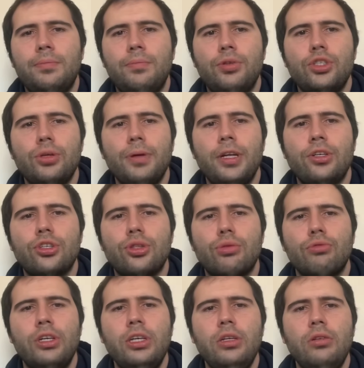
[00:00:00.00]
Bishop
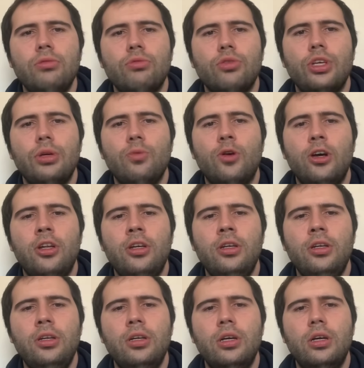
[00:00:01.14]
h3, rook e1.